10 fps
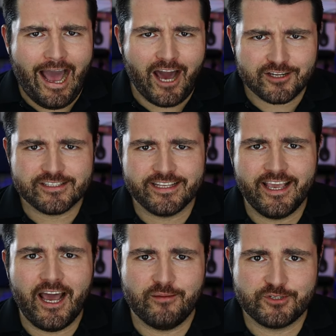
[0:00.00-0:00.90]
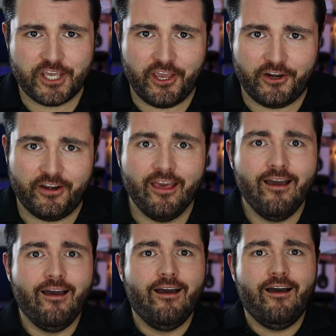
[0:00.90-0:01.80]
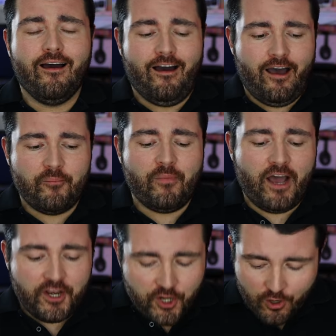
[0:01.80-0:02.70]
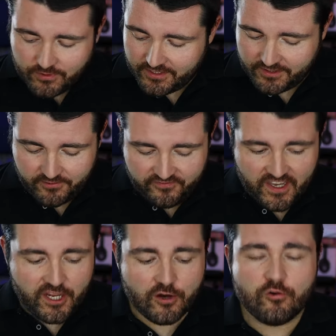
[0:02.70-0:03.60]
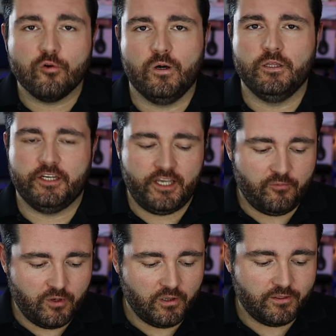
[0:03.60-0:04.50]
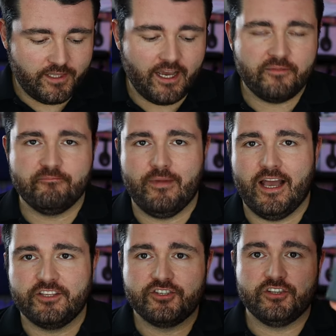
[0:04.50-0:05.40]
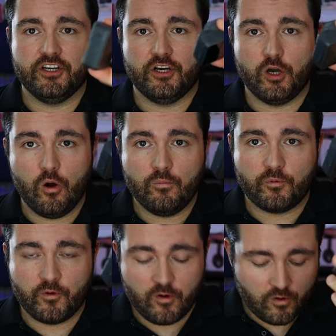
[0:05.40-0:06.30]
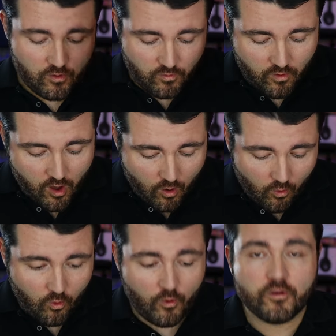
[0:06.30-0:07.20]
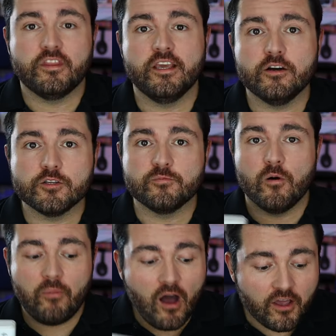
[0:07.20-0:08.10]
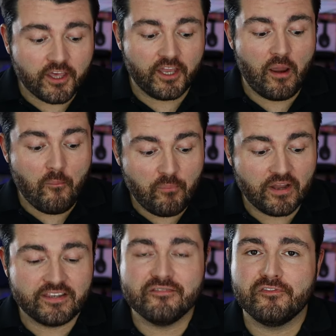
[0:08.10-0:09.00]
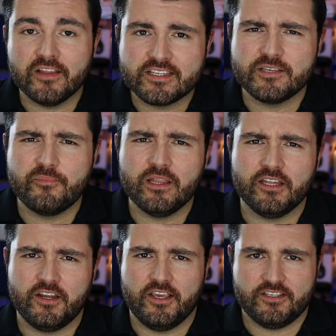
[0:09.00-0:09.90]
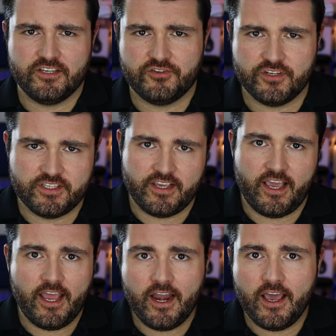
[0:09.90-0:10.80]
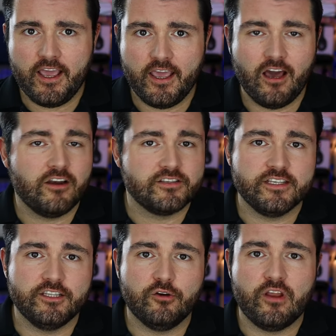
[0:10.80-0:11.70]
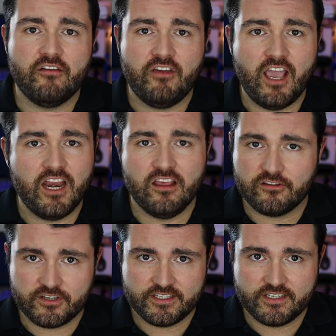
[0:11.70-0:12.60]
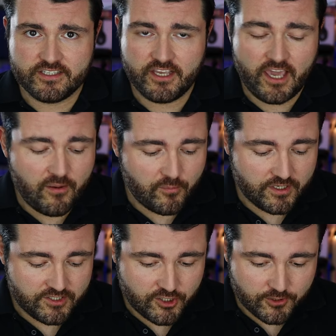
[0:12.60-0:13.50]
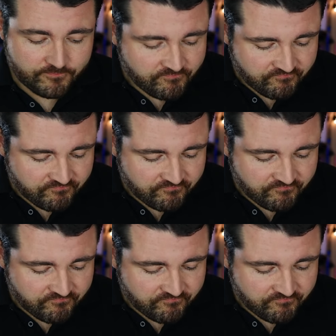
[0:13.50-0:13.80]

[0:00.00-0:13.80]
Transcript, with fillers: honestly, I'm scared. Um, I know that the video quality will not match the GoPro or the Osmo Pocket, but the flexibility is interesting. And I honestly don't have any three sixty cameras. So